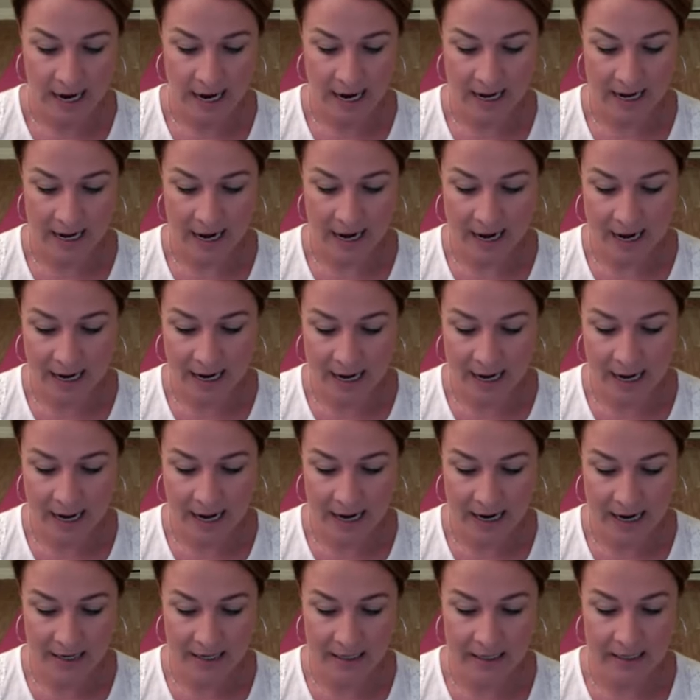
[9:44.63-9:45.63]
And I
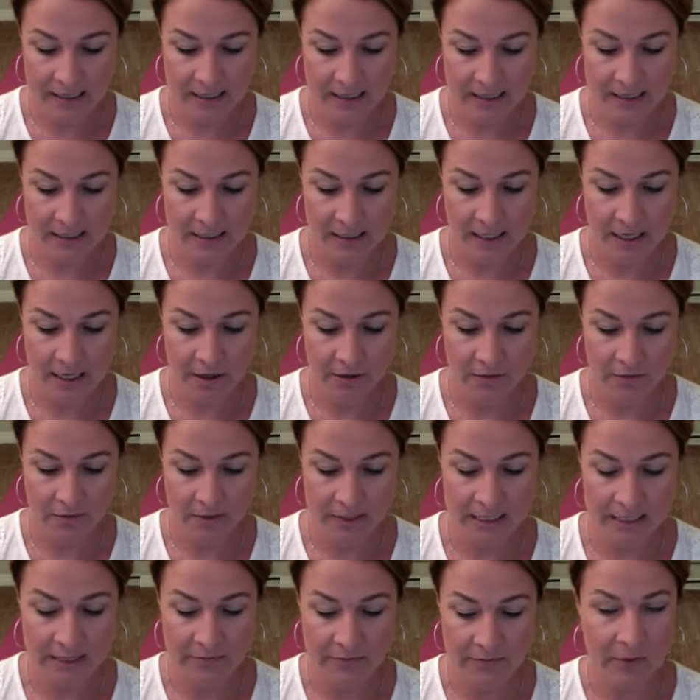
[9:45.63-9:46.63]
had,
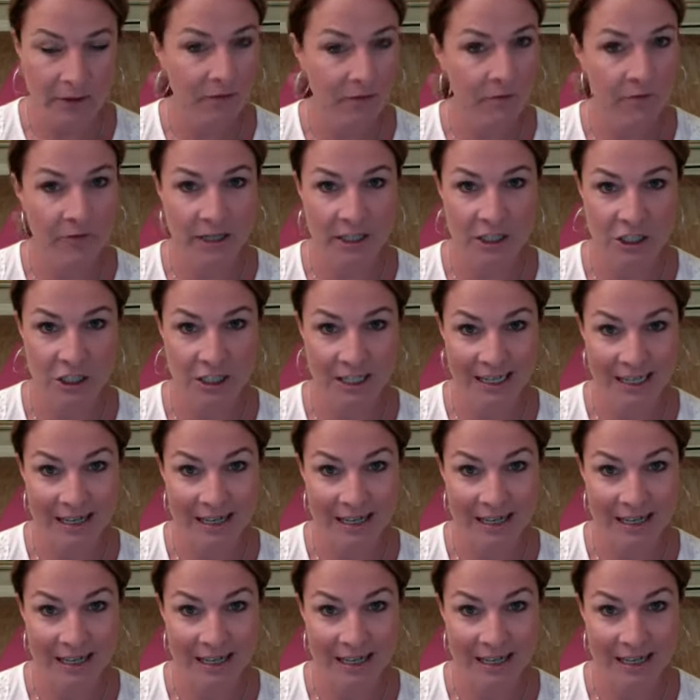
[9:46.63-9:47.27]
deep conviction,